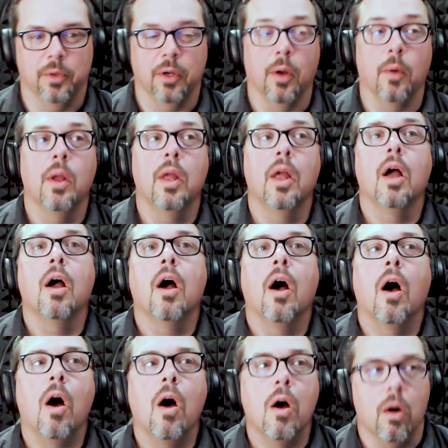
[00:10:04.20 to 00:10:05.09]
go,
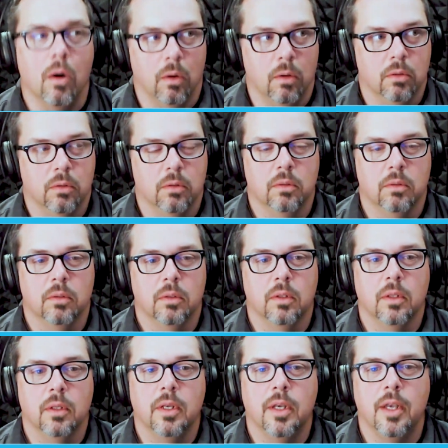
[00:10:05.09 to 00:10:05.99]
oh,
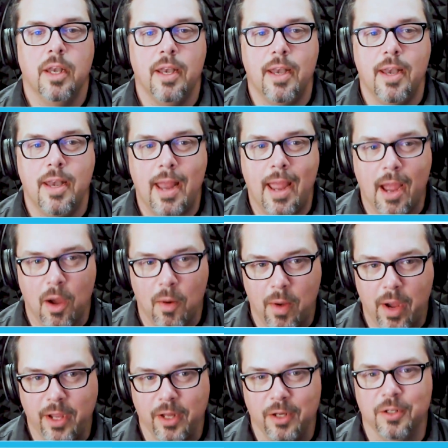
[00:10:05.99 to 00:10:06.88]
now
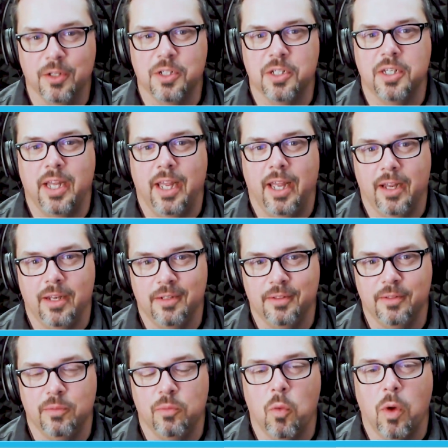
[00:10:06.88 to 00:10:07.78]
I
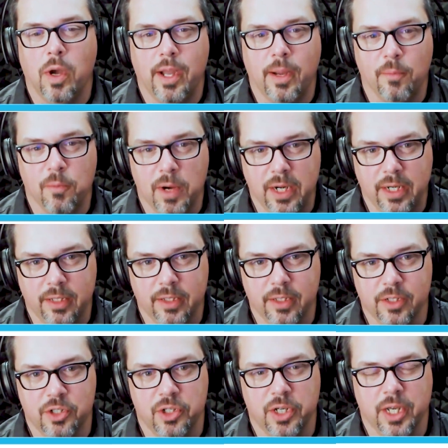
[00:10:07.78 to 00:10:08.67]
understand why I'm writing
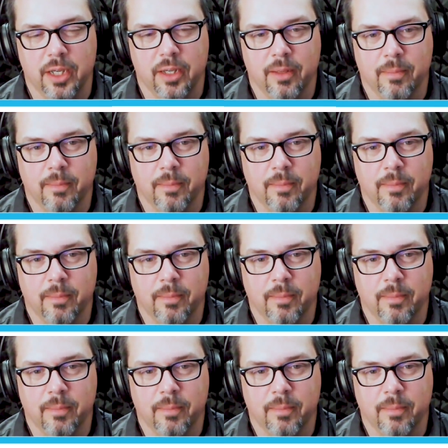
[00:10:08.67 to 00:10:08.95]
this check.